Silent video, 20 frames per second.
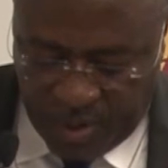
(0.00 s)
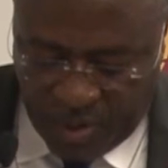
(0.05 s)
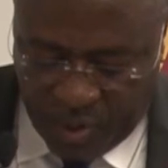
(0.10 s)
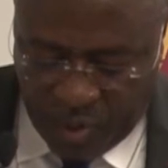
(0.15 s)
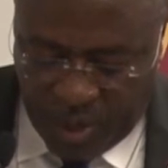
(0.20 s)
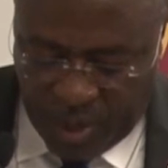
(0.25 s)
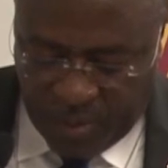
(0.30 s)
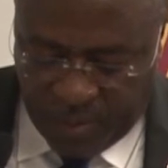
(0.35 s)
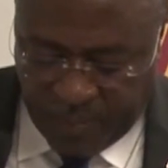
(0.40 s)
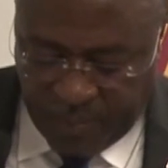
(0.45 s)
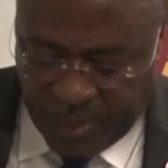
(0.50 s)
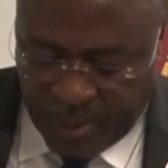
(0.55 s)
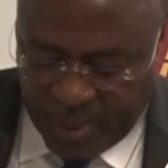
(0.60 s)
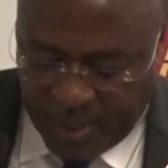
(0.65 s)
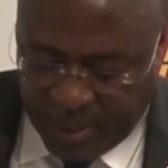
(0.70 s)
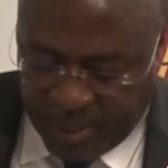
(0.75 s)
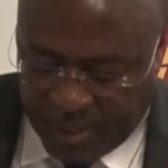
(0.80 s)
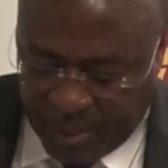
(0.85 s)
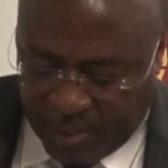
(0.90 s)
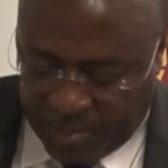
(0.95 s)
1.
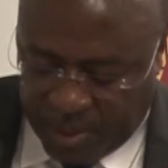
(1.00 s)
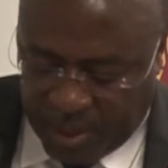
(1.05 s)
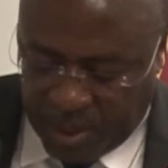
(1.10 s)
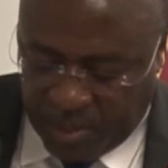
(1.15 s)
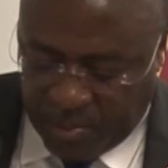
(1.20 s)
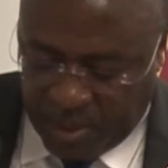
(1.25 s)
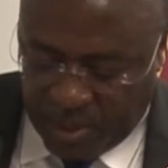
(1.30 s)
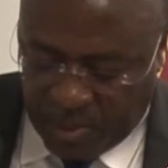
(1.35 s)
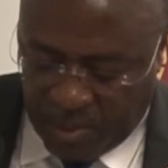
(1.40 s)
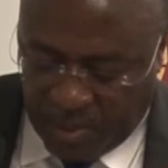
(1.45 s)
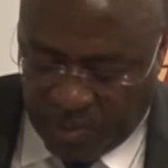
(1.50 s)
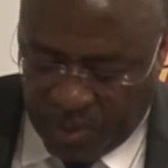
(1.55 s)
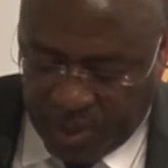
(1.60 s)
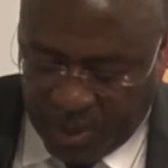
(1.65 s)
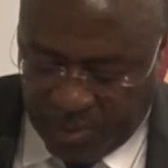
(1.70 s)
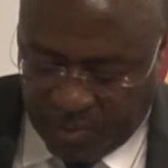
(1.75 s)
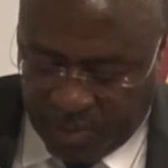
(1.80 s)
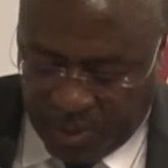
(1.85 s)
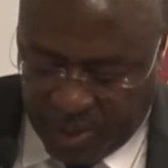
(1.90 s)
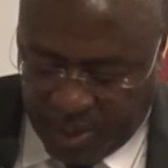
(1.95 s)
Establishment of the
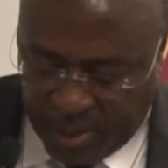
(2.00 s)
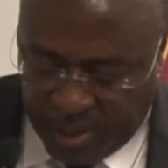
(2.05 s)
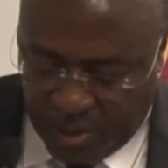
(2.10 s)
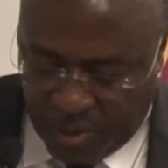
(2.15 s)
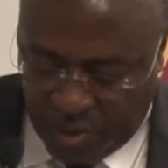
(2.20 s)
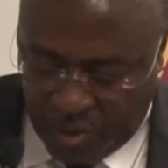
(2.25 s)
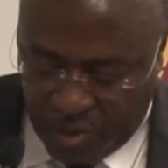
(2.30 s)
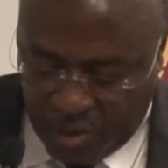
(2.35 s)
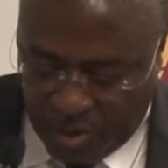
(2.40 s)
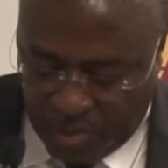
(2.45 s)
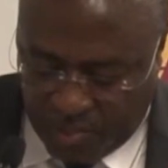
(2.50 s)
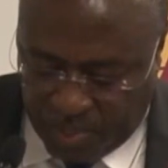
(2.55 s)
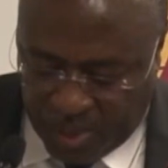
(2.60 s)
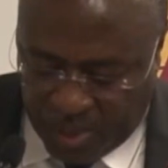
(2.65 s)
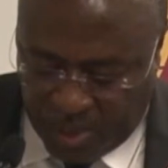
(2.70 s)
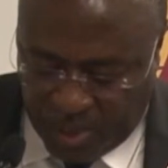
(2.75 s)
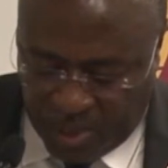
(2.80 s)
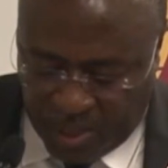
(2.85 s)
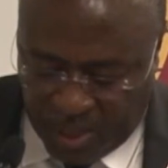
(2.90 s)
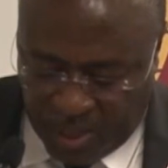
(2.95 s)
African Union
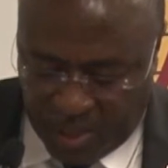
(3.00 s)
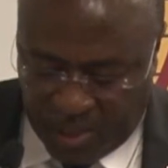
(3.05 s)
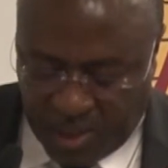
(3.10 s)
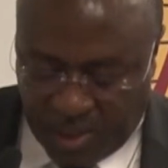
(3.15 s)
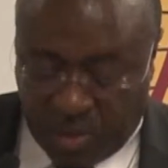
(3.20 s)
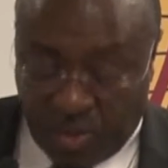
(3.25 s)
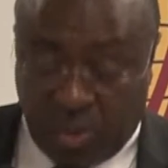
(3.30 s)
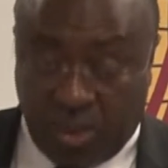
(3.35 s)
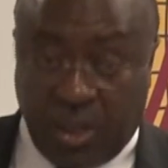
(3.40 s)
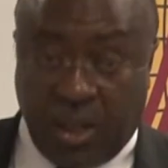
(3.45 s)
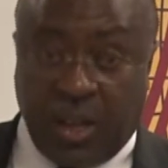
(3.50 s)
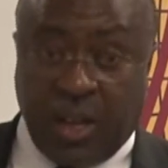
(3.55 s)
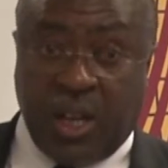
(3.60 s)
Peace and Security